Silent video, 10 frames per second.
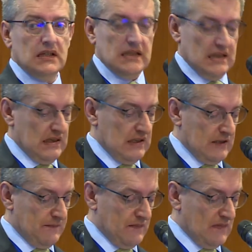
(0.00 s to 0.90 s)
the
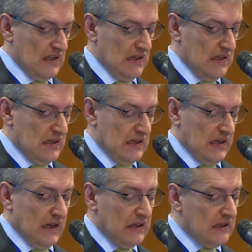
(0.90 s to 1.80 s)
disease,
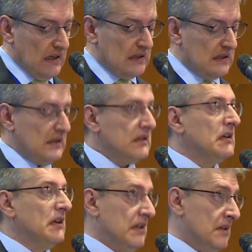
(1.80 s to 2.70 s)
and
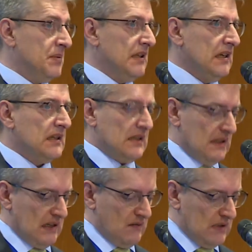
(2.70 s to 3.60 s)
access, rapid
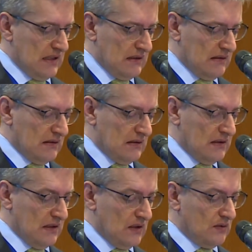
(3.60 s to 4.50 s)
access, I would add,
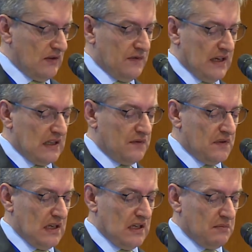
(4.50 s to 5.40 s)
to effective
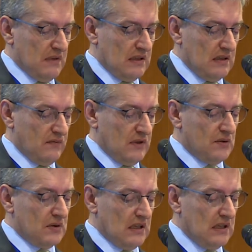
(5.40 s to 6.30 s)
treatment with
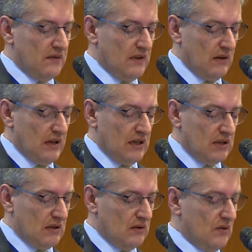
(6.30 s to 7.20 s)
routine
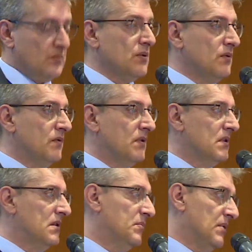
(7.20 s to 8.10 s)
evaluation to improve
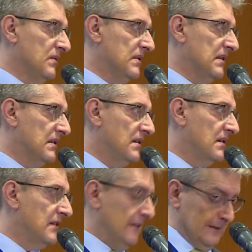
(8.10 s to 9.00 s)
the process.
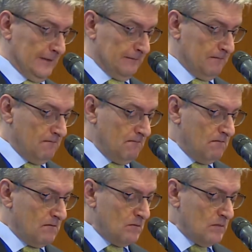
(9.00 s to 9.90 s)

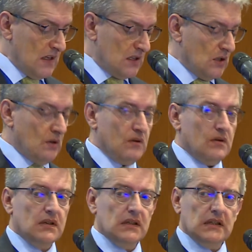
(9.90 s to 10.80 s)

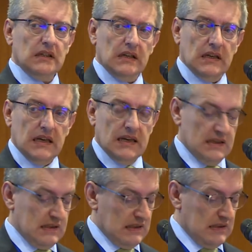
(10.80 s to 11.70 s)
So,
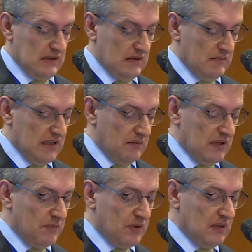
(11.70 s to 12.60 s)
as Madam
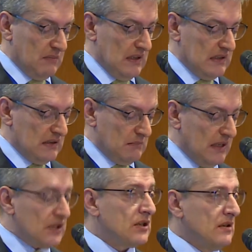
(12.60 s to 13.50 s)
Deputy Minister
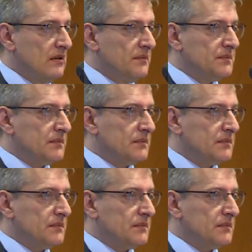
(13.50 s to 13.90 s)
mentioned,